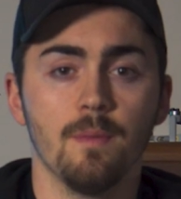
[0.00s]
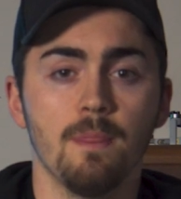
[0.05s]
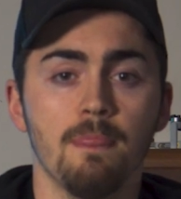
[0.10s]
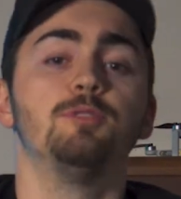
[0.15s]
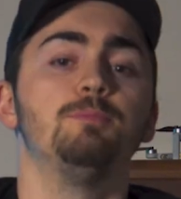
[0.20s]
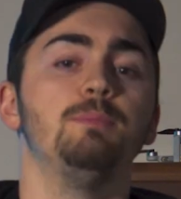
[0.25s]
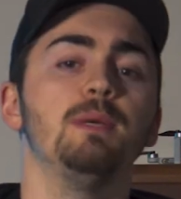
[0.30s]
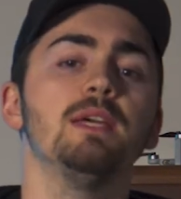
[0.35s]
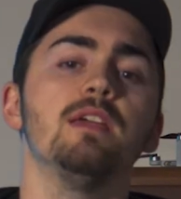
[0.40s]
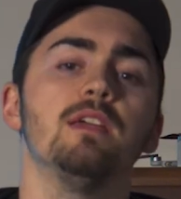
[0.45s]

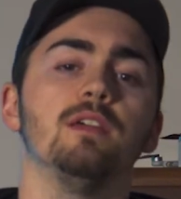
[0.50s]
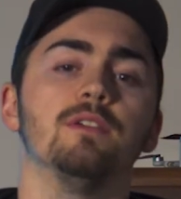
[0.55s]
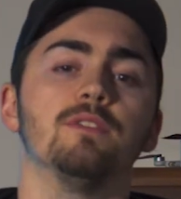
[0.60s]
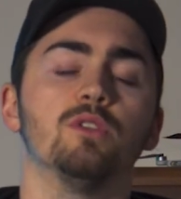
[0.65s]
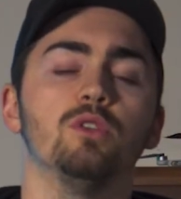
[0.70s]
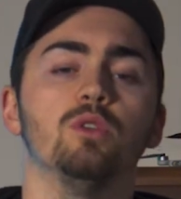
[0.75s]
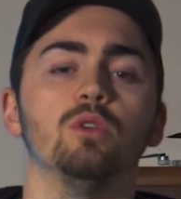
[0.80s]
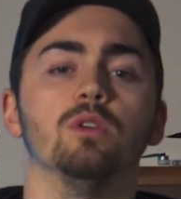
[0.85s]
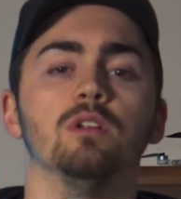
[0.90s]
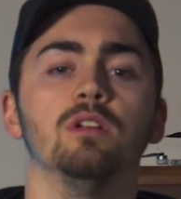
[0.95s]
Speaking of
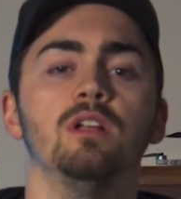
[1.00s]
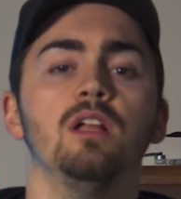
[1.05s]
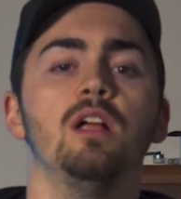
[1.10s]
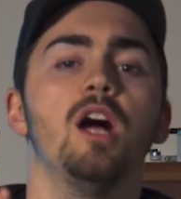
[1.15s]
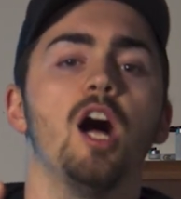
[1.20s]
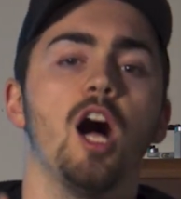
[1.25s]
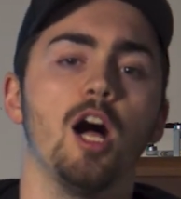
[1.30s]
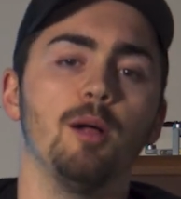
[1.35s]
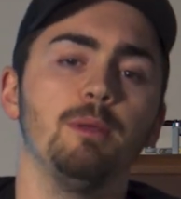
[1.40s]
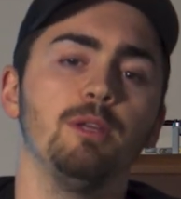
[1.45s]
cool,
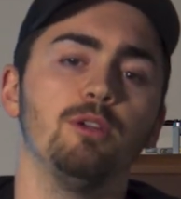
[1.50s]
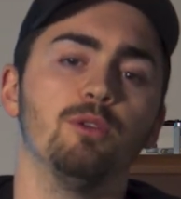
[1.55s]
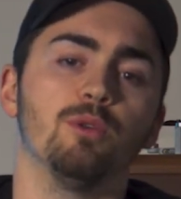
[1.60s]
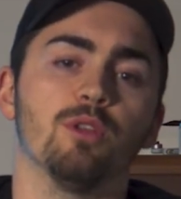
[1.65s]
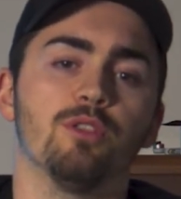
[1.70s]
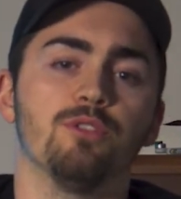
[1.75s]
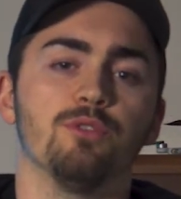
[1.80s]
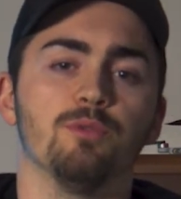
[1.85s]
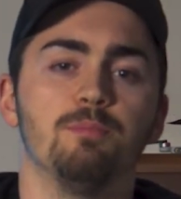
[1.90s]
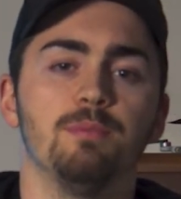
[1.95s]
I'll be
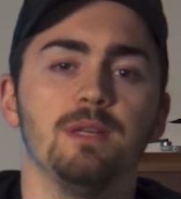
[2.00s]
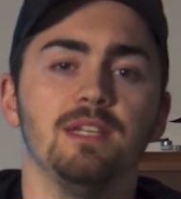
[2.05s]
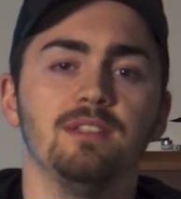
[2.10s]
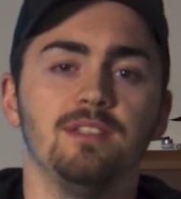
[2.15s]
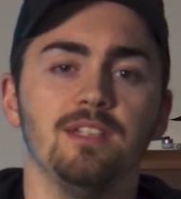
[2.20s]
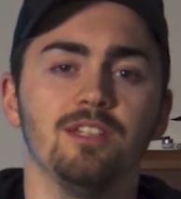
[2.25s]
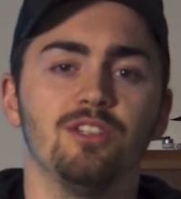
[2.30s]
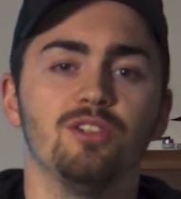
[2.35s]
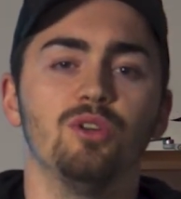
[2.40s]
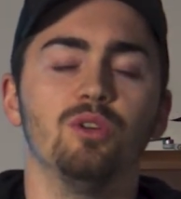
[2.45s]
going through
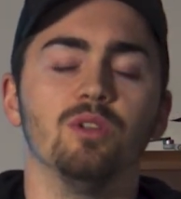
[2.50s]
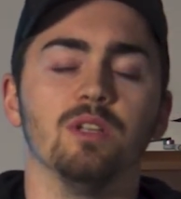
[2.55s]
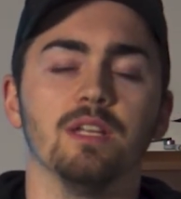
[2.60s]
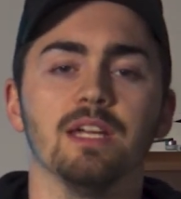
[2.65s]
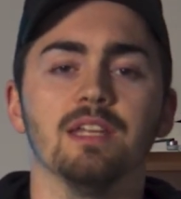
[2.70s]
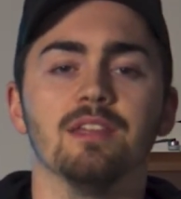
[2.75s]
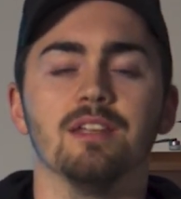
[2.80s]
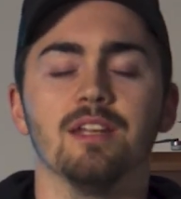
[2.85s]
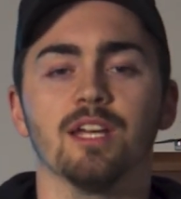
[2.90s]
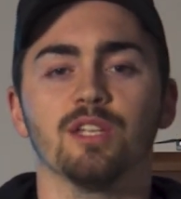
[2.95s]
PC
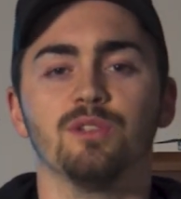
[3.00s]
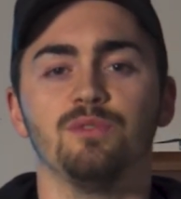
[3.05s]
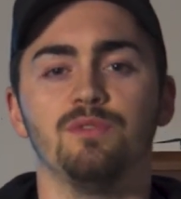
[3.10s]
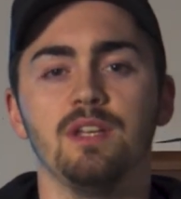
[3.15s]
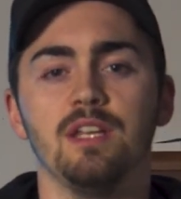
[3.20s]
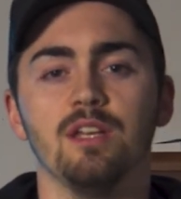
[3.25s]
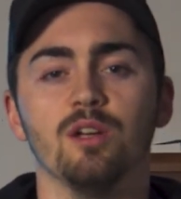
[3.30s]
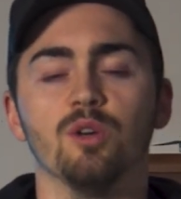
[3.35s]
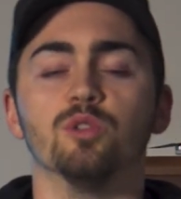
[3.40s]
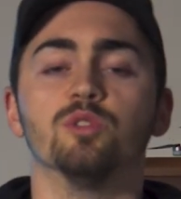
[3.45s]
cooling in the next
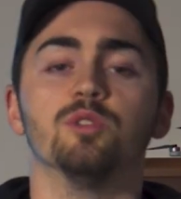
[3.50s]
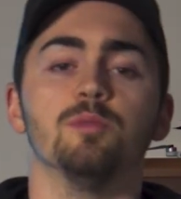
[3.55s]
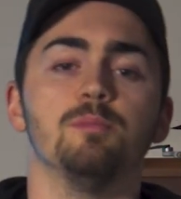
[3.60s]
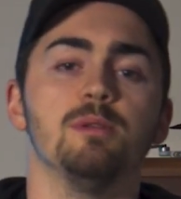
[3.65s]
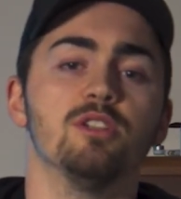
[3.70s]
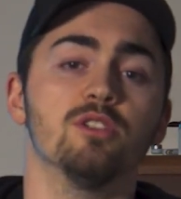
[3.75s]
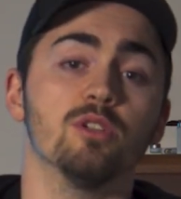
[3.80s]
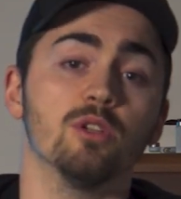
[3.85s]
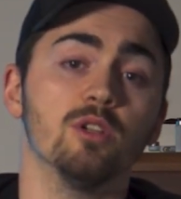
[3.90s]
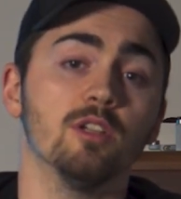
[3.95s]
video, so
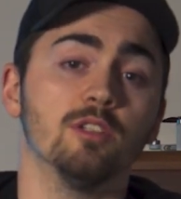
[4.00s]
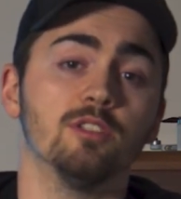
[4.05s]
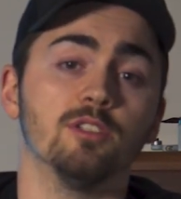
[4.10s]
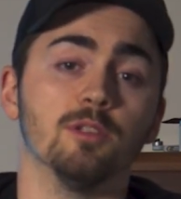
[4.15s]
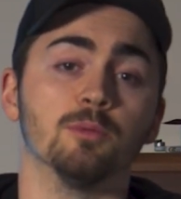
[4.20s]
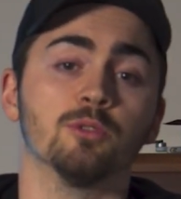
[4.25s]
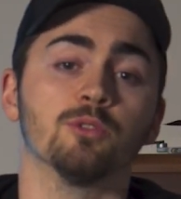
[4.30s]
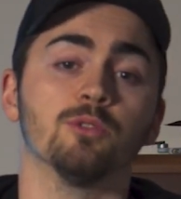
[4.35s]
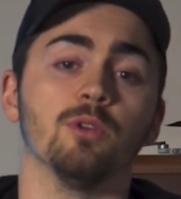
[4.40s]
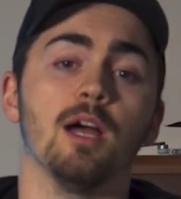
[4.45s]
be sure you're
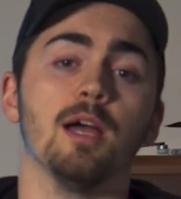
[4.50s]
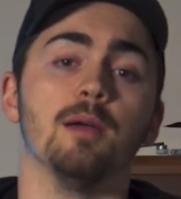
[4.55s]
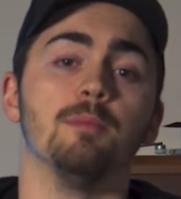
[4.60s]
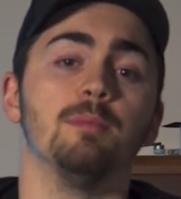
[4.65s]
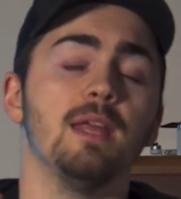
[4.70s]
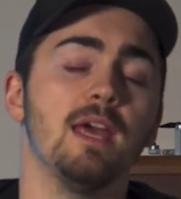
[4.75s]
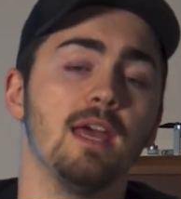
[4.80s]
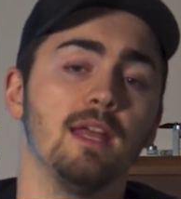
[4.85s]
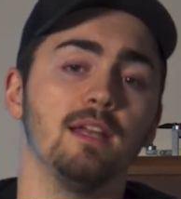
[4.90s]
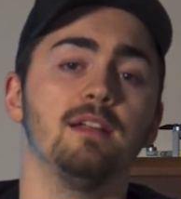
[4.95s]

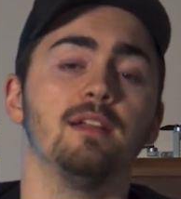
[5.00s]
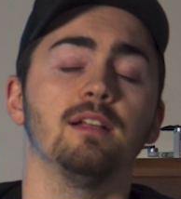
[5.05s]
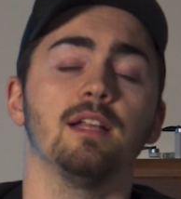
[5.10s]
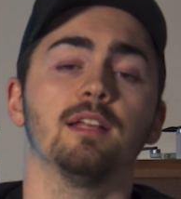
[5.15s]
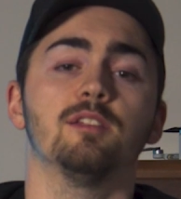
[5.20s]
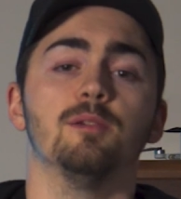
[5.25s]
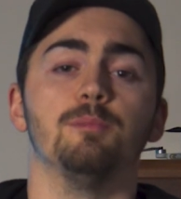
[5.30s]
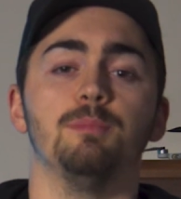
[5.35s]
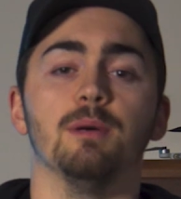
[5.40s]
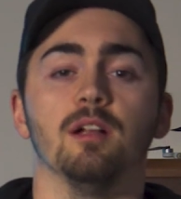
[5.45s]
subscribed and
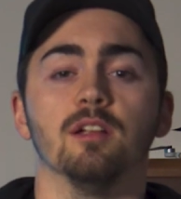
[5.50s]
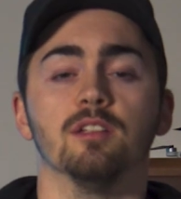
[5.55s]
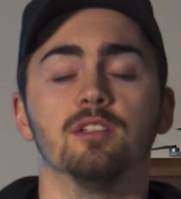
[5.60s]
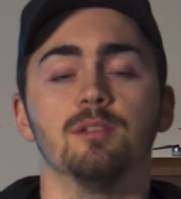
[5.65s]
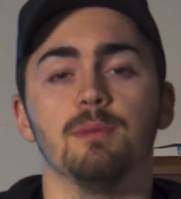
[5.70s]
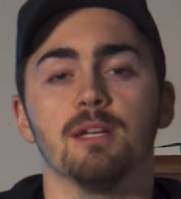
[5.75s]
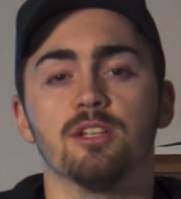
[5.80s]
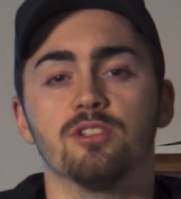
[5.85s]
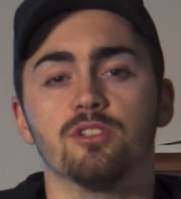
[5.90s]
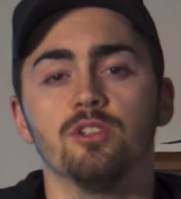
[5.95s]
click the bell
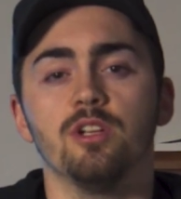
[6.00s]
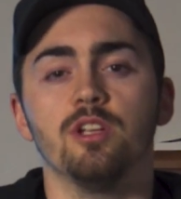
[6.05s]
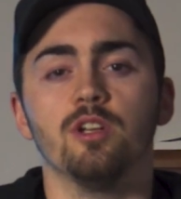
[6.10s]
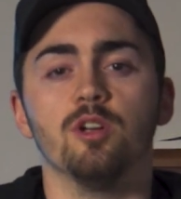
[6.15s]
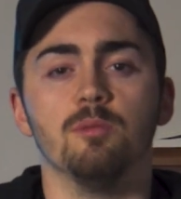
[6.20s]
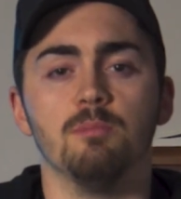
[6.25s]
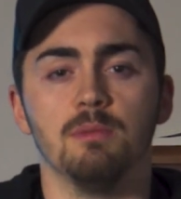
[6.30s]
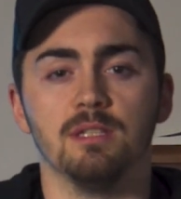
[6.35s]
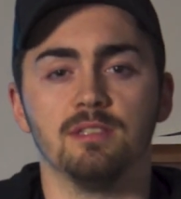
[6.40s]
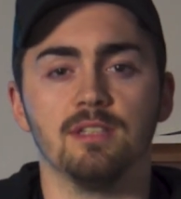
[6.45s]
to make sure you
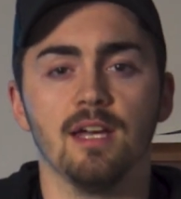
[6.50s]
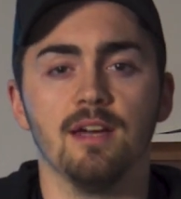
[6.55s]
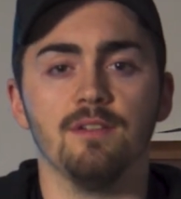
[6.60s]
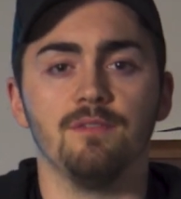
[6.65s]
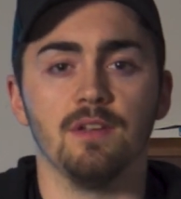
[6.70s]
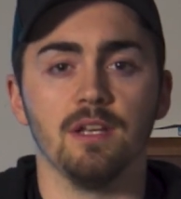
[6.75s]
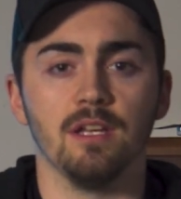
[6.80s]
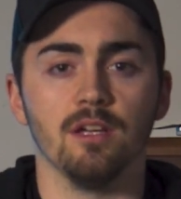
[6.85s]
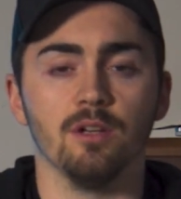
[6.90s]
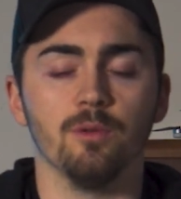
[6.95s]
don't miss
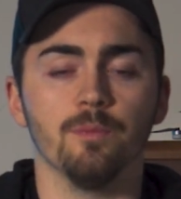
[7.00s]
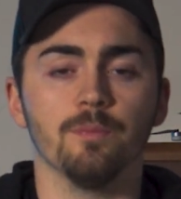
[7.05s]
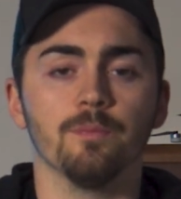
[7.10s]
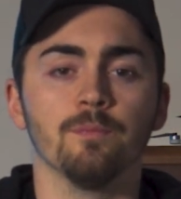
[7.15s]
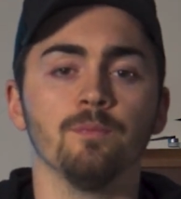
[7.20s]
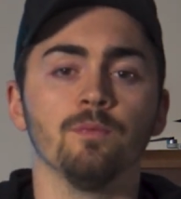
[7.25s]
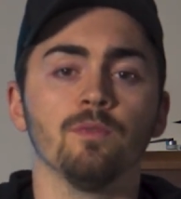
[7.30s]
that video.